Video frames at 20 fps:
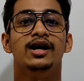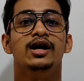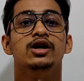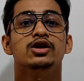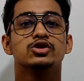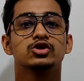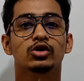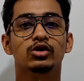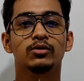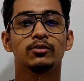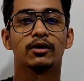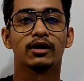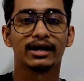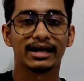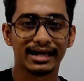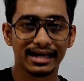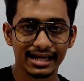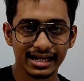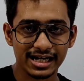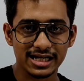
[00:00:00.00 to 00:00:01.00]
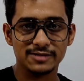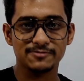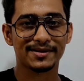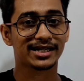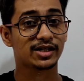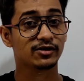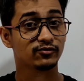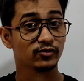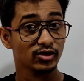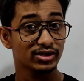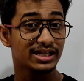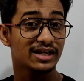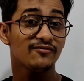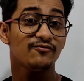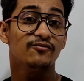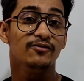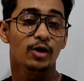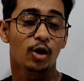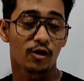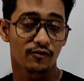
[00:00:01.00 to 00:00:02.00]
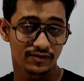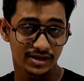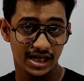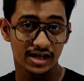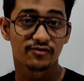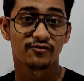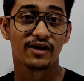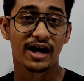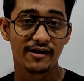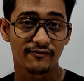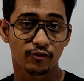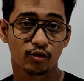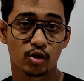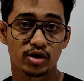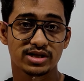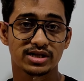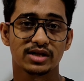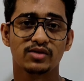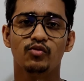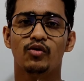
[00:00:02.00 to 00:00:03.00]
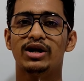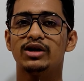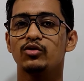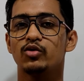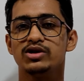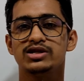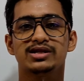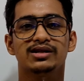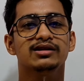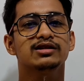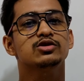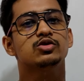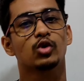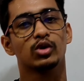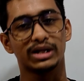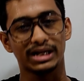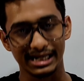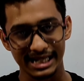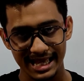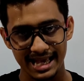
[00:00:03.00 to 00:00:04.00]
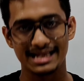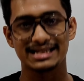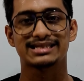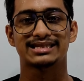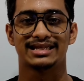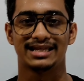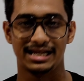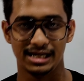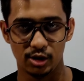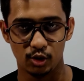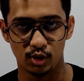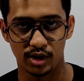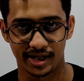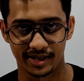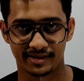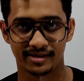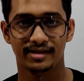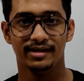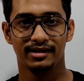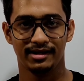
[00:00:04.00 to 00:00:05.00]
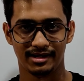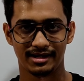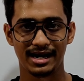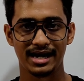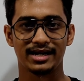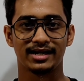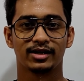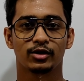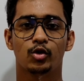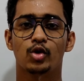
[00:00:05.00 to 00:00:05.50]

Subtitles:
So irrespective of that 5 question, one question is totally excluded, right?